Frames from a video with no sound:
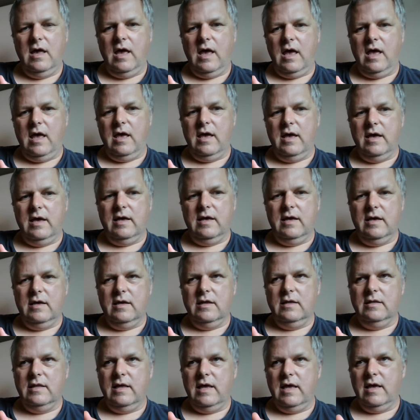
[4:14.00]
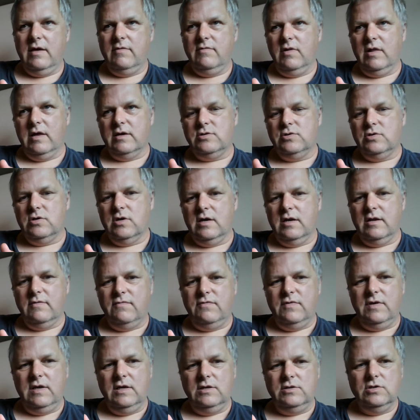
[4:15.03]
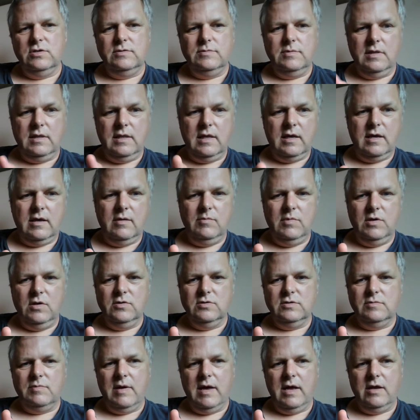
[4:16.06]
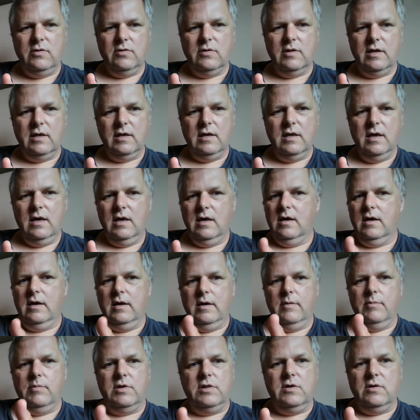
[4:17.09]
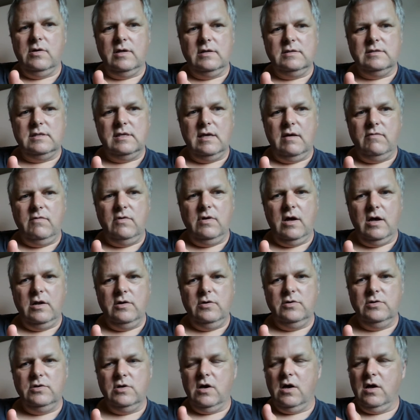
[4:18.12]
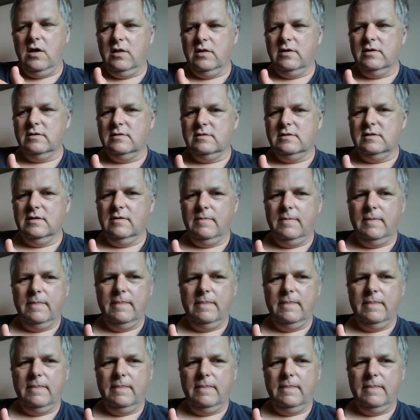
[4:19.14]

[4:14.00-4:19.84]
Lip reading: and they have electronic features, but they can be used manually. But they're like $700.